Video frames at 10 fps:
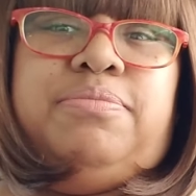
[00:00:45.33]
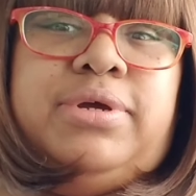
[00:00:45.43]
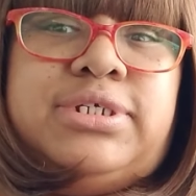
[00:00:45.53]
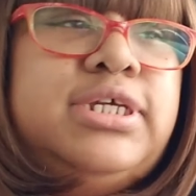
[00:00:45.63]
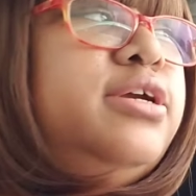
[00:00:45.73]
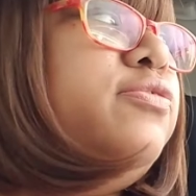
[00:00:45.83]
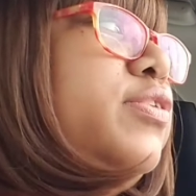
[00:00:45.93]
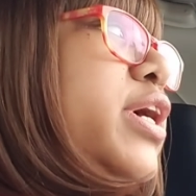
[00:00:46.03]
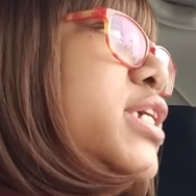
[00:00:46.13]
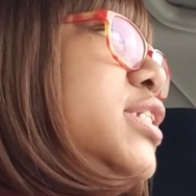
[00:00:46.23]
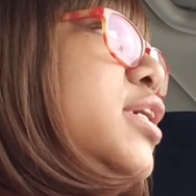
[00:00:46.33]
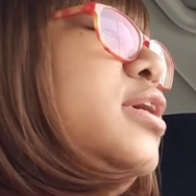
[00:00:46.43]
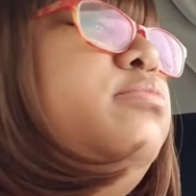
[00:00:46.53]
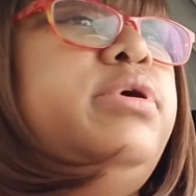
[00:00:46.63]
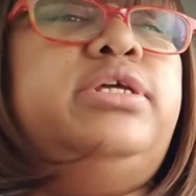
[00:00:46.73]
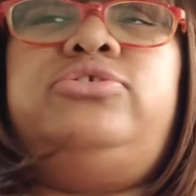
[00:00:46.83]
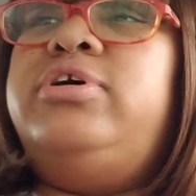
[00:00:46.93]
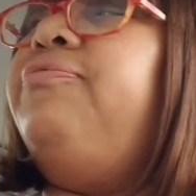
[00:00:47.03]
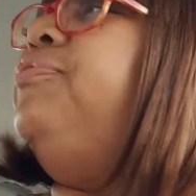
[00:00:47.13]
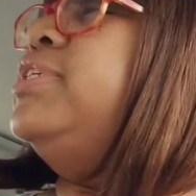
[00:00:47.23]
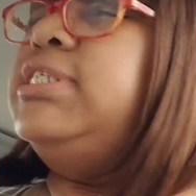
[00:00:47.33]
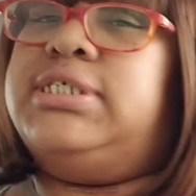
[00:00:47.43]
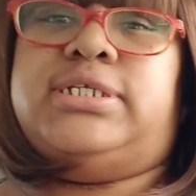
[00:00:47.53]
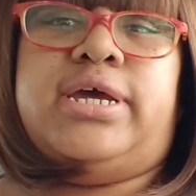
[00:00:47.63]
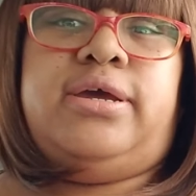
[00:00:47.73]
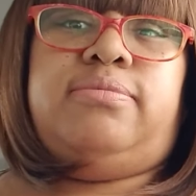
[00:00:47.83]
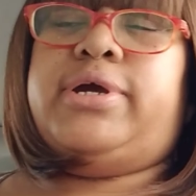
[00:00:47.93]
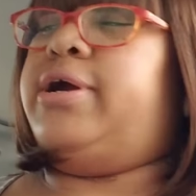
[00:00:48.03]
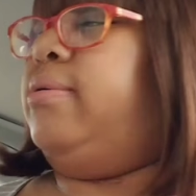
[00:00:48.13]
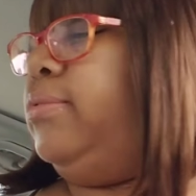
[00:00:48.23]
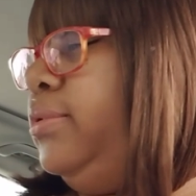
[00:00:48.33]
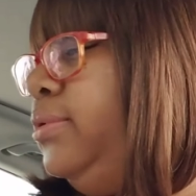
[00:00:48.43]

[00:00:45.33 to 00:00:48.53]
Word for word: been sitting here for like 10 minutes trying to fix this damn camera.